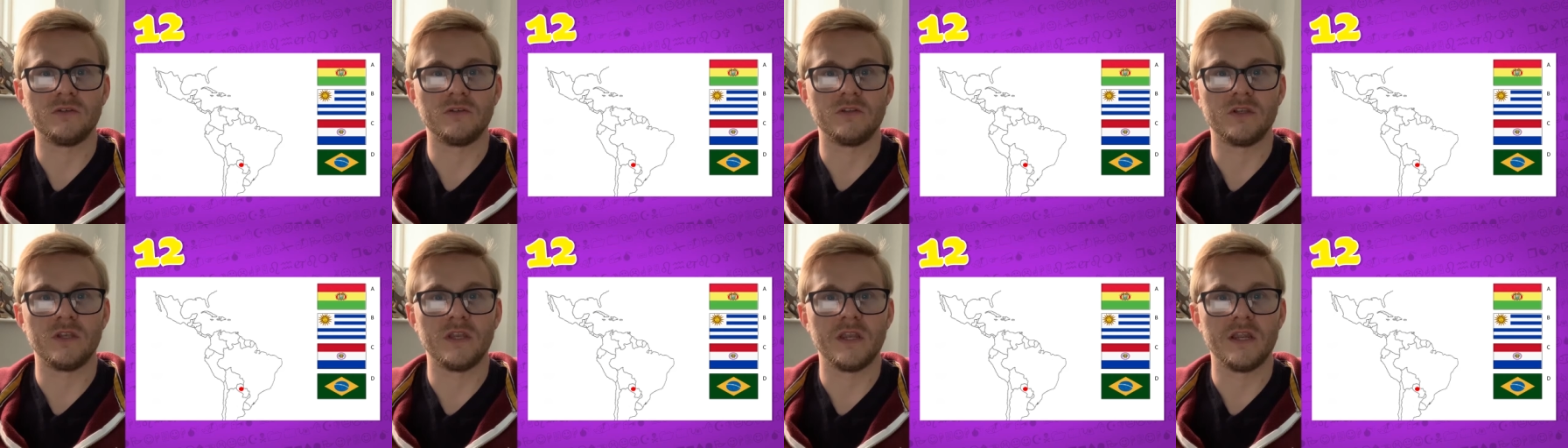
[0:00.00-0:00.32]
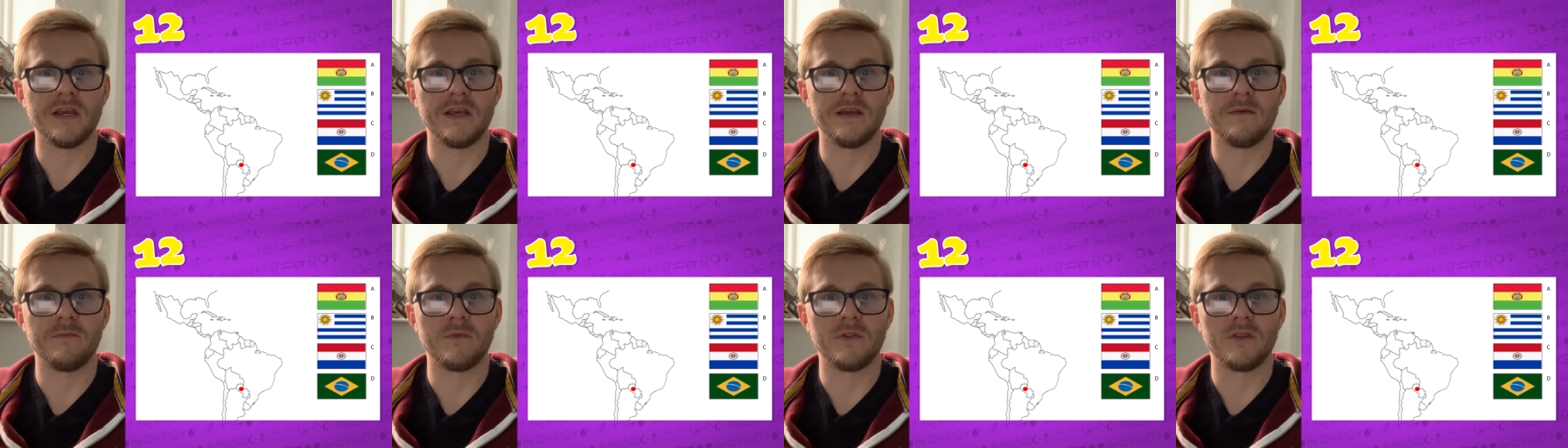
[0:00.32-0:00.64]
to
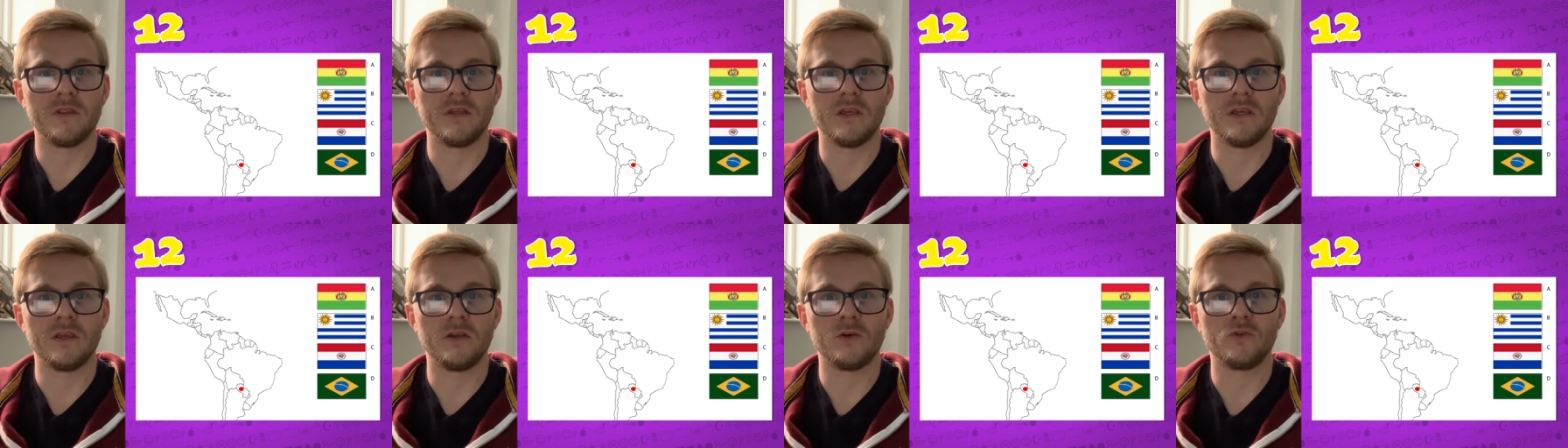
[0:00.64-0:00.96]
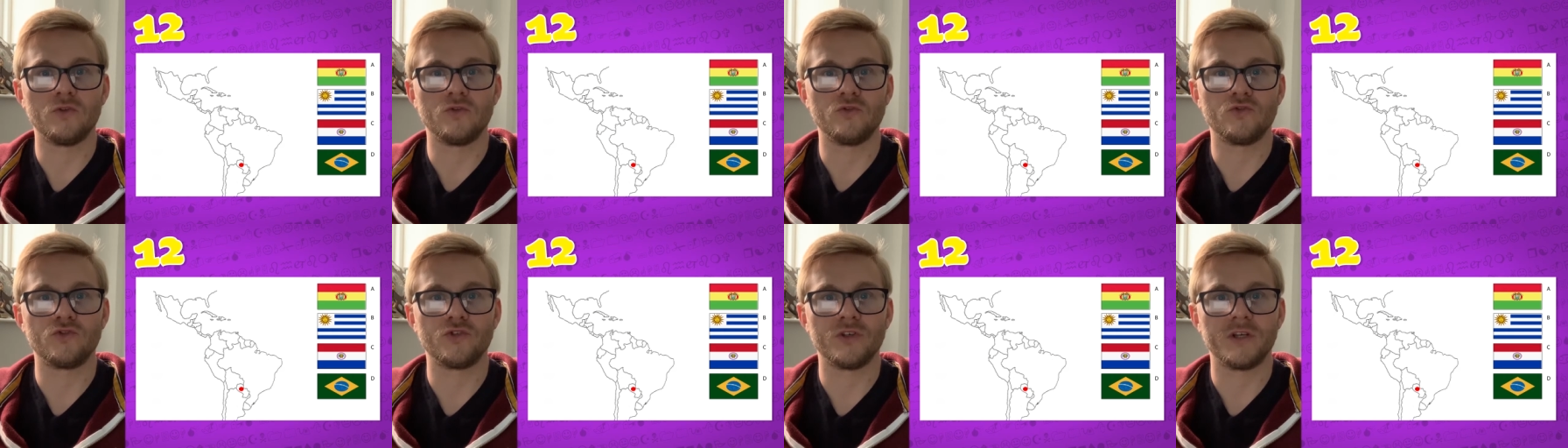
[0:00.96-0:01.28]
name the
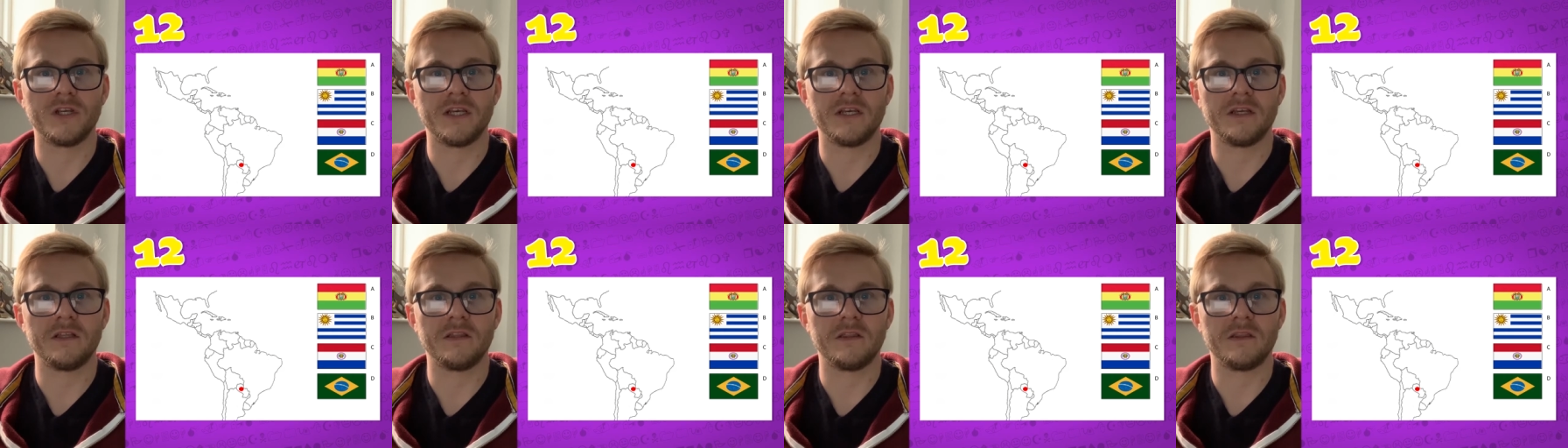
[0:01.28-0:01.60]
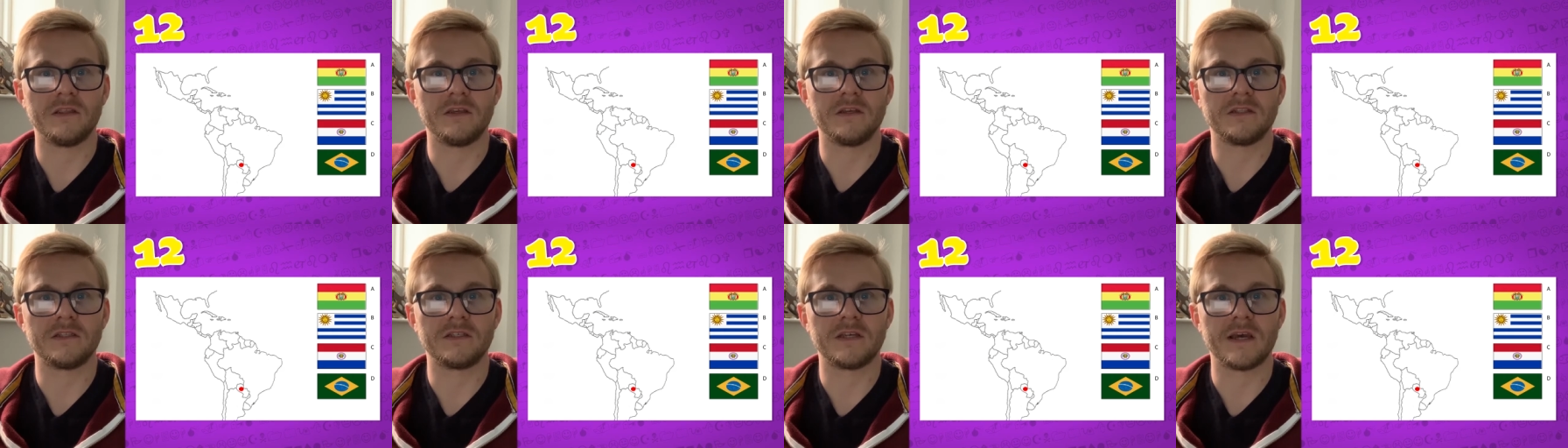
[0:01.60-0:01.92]
country
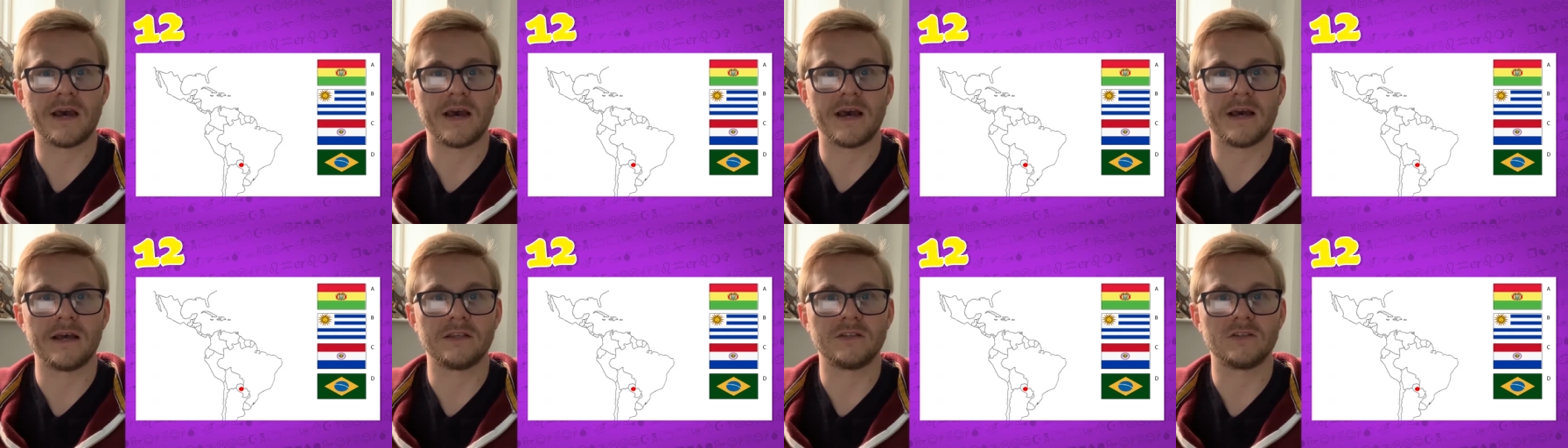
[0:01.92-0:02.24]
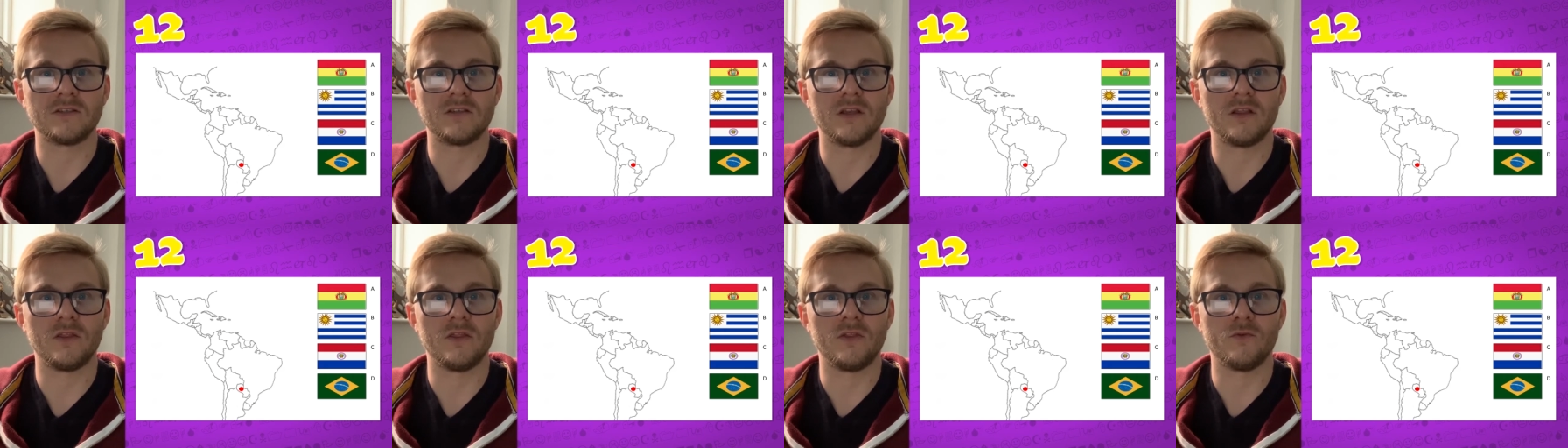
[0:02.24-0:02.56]
that
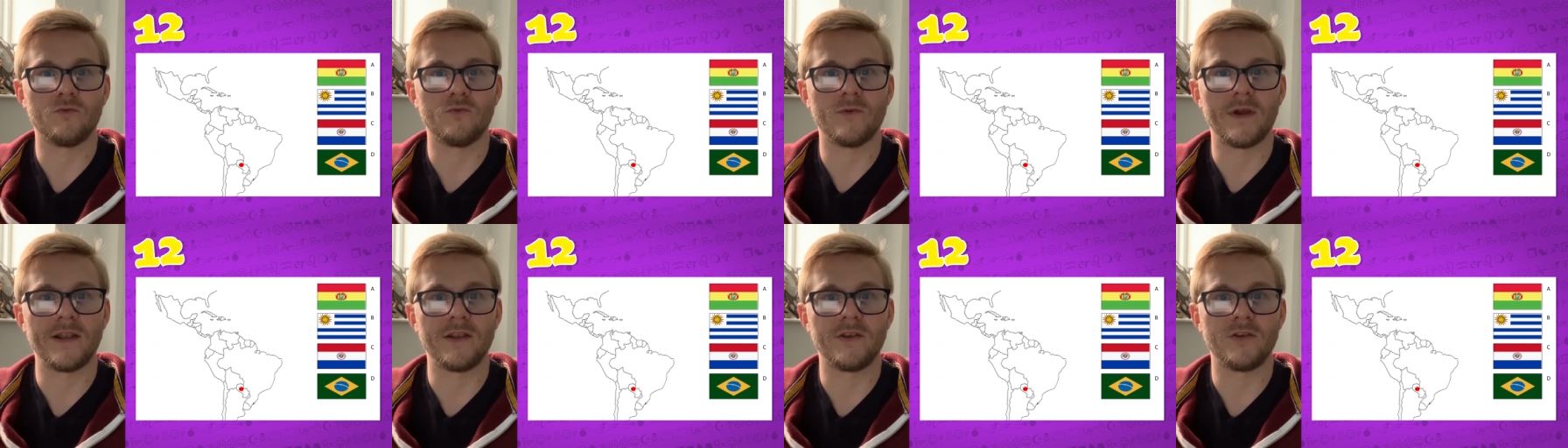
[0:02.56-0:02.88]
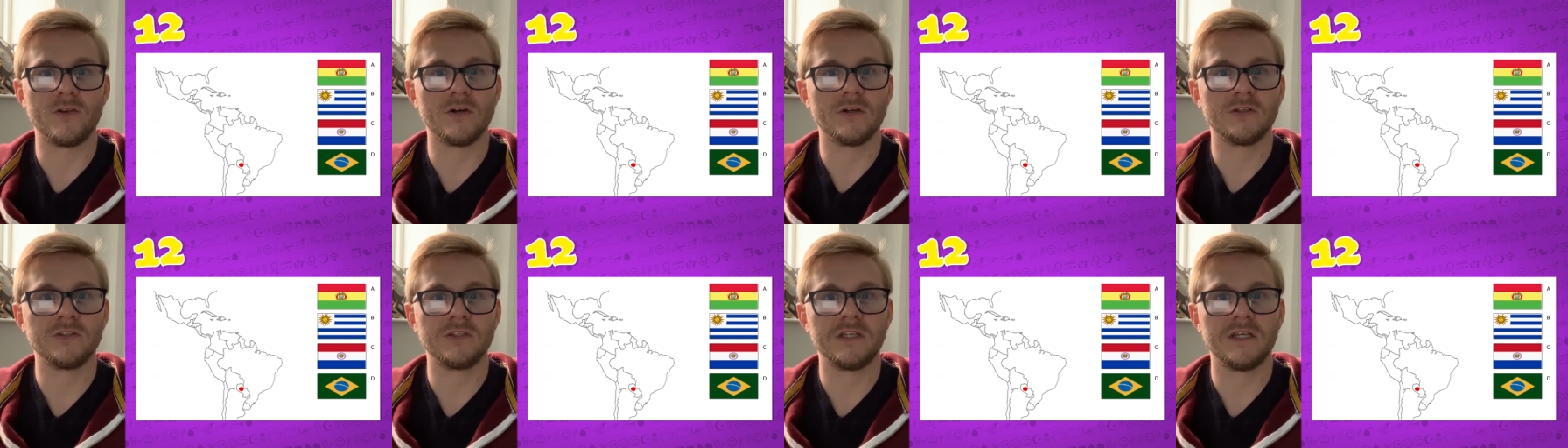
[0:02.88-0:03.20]
has the red
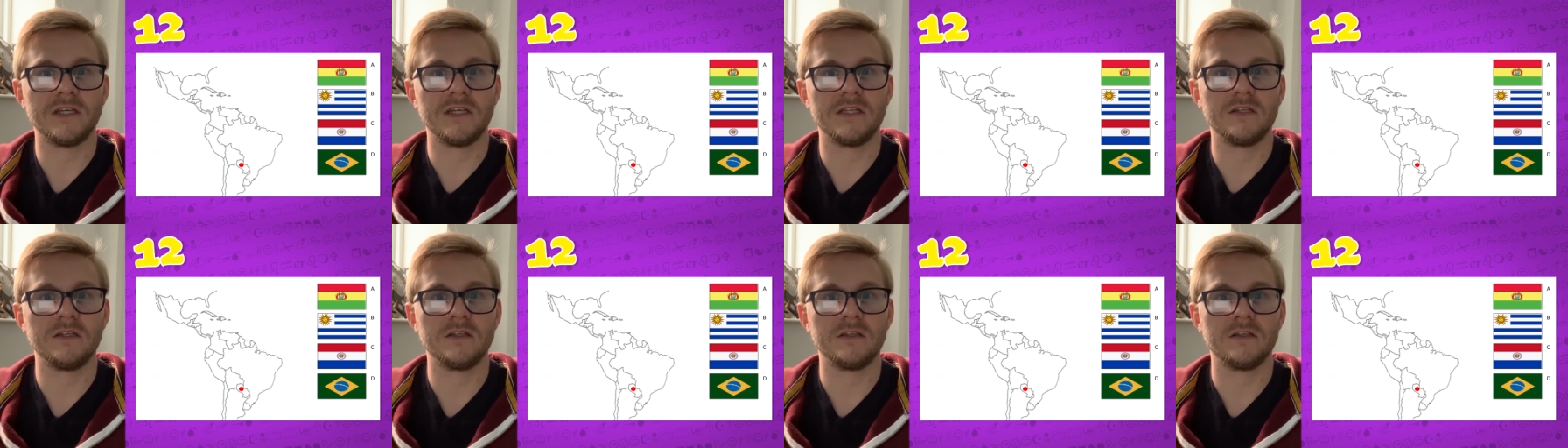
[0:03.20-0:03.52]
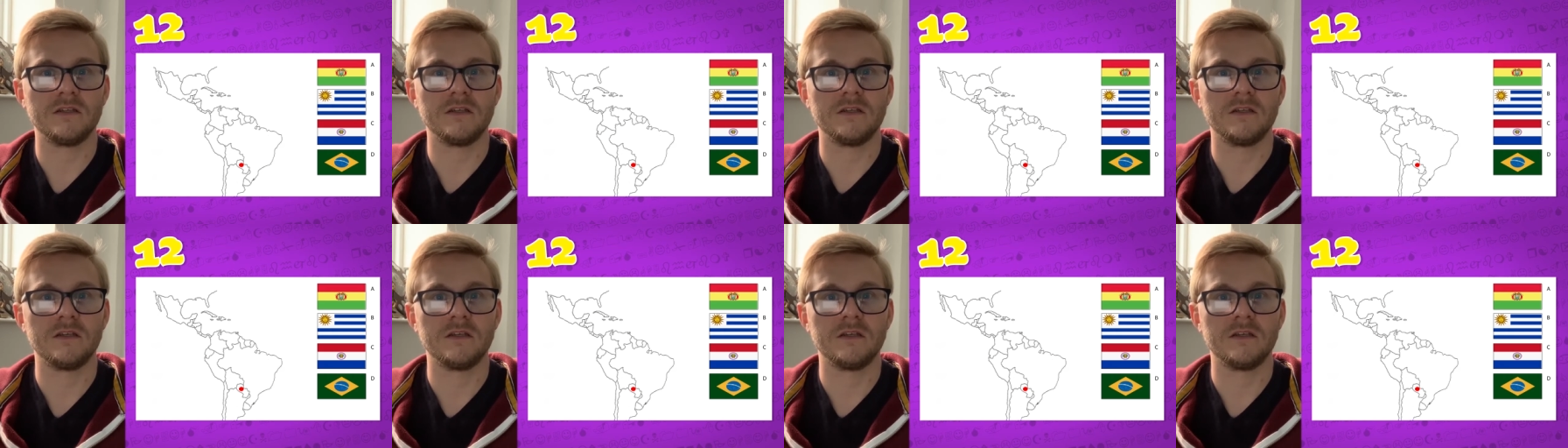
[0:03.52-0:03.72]
dot in